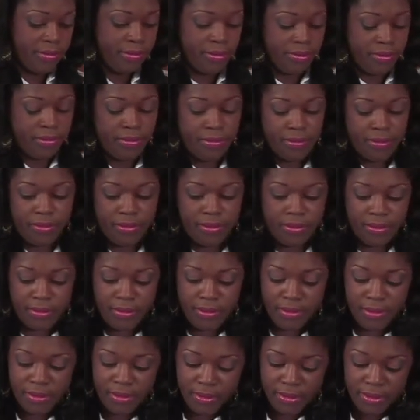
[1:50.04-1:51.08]

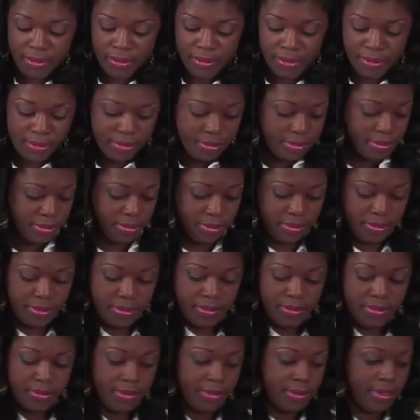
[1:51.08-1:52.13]

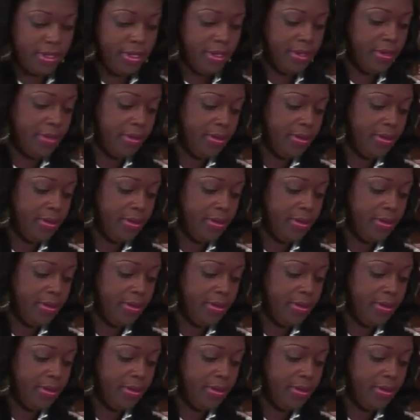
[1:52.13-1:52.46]
No one is speaking in this clip.